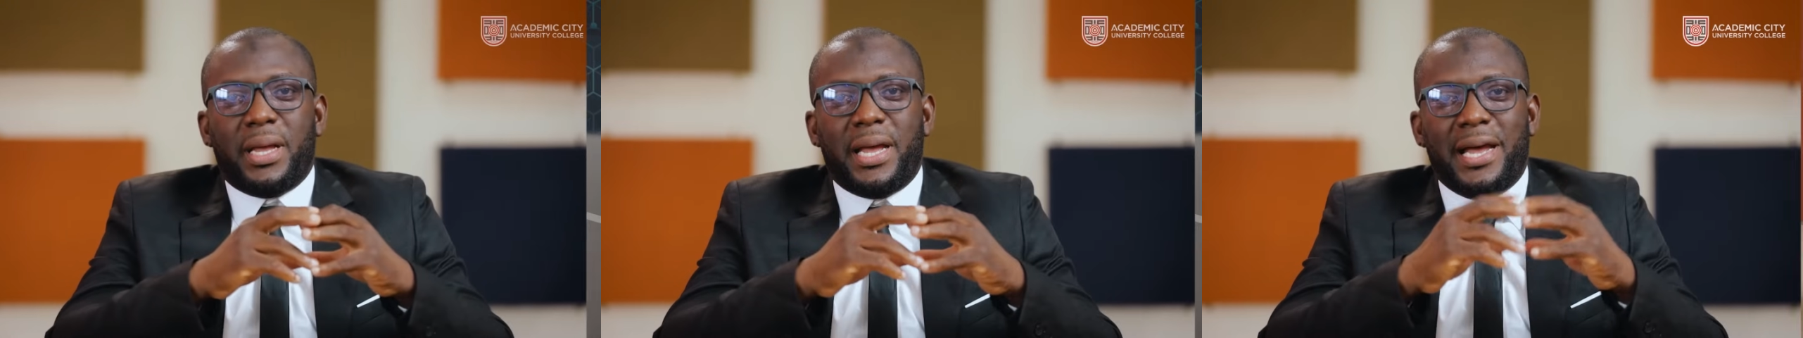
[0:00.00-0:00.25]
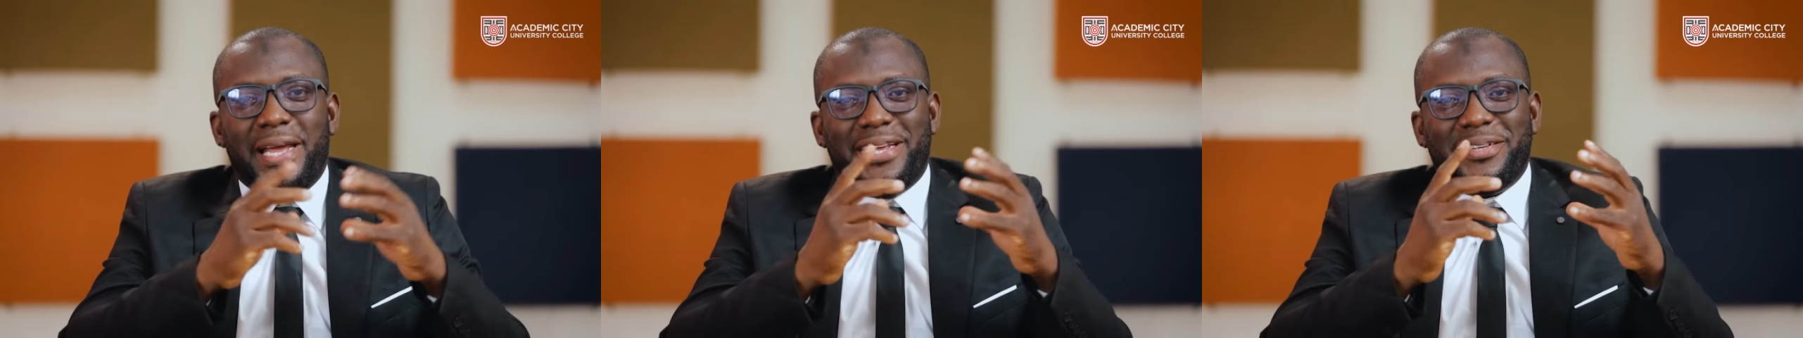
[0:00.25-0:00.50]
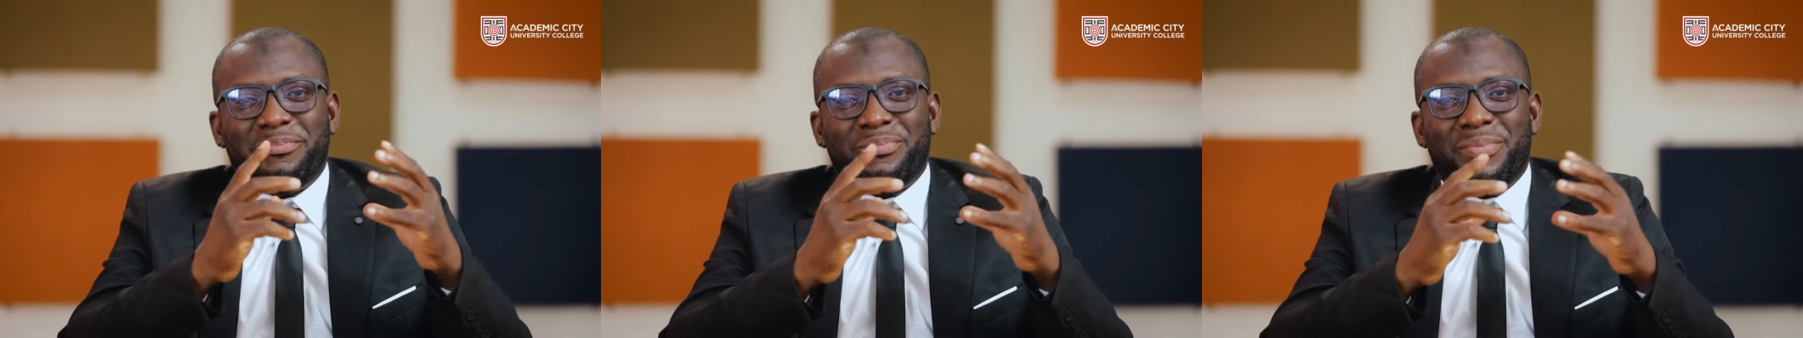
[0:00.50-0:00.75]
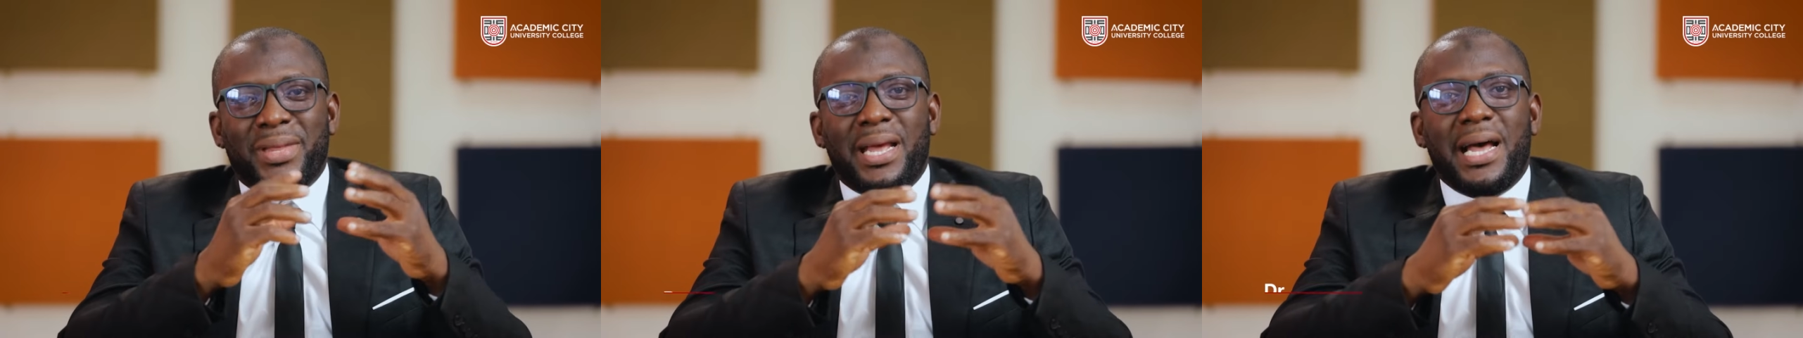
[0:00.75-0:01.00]

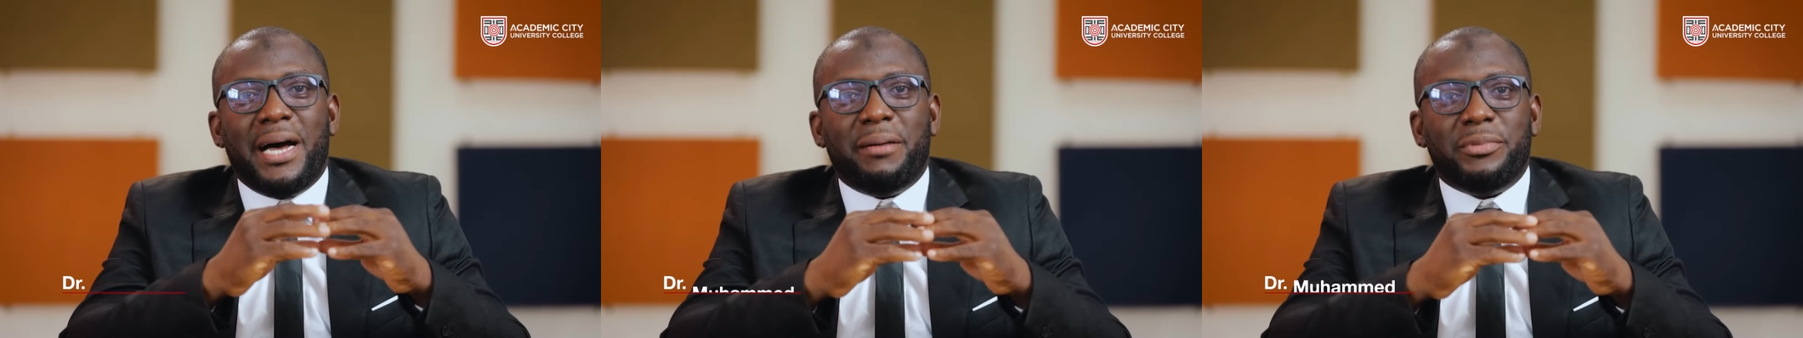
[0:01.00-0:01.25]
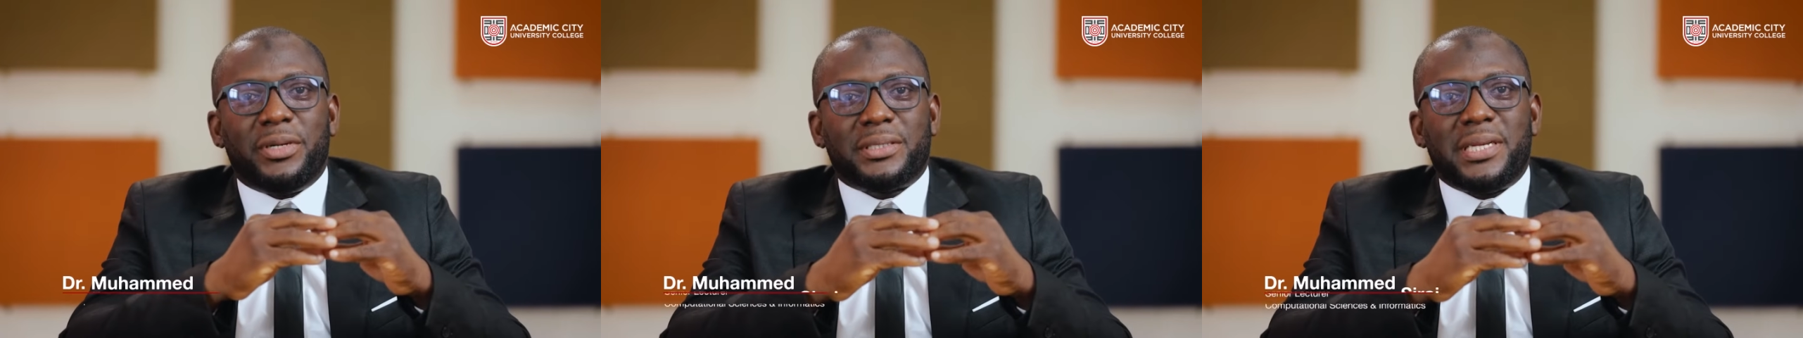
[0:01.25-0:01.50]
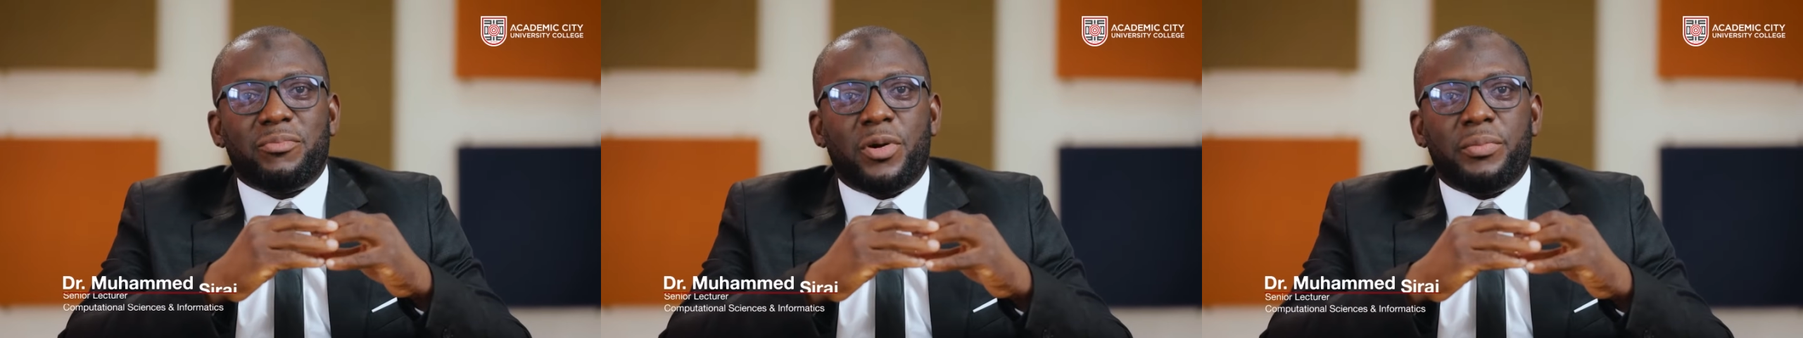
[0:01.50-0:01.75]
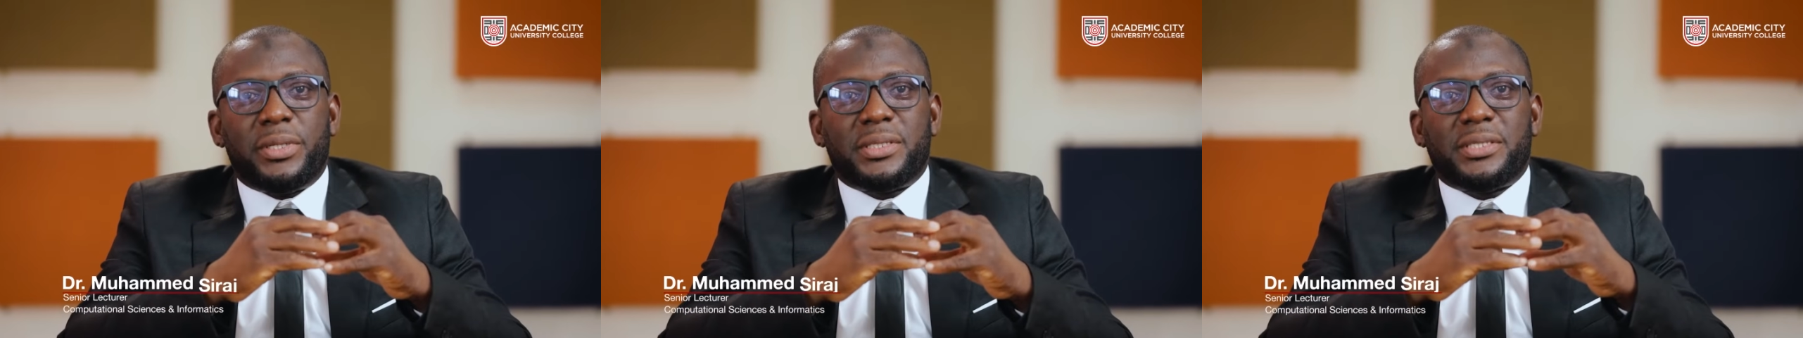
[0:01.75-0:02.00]
Hi, I'm Dr.
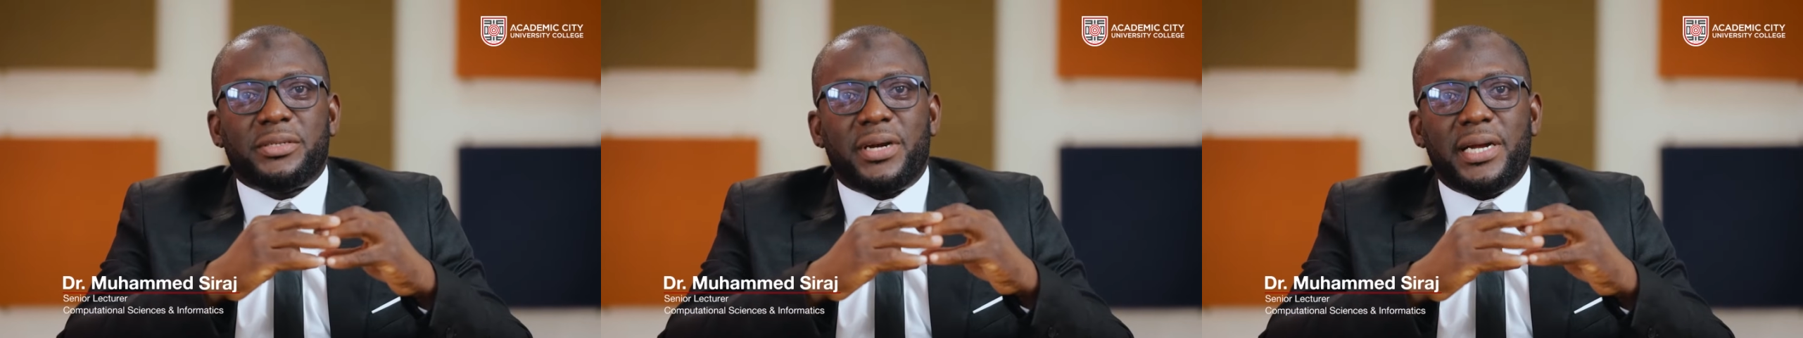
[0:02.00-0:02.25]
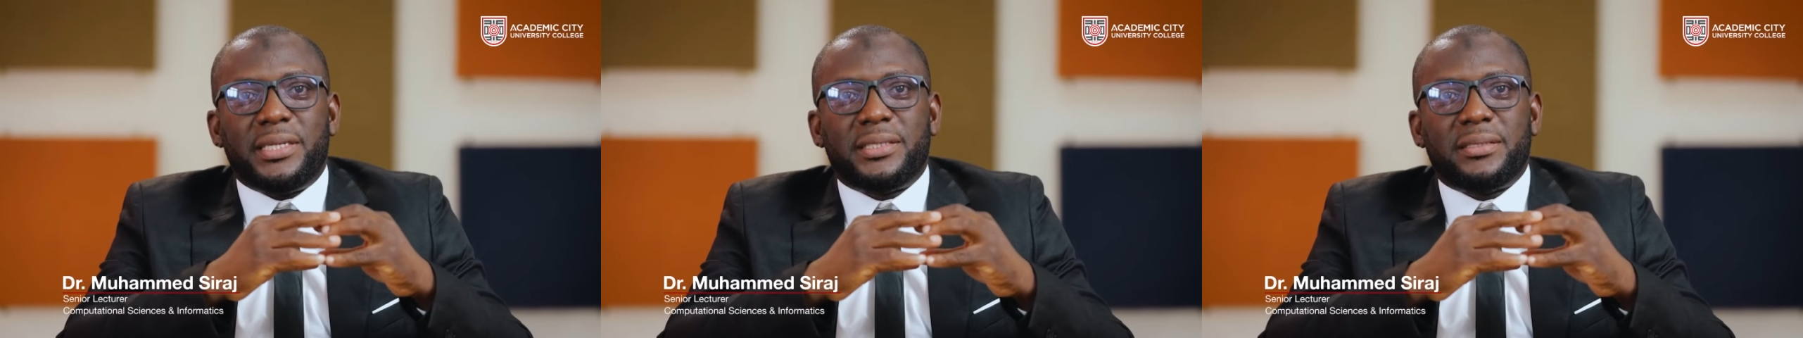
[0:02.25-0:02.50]
Mohammed Siraj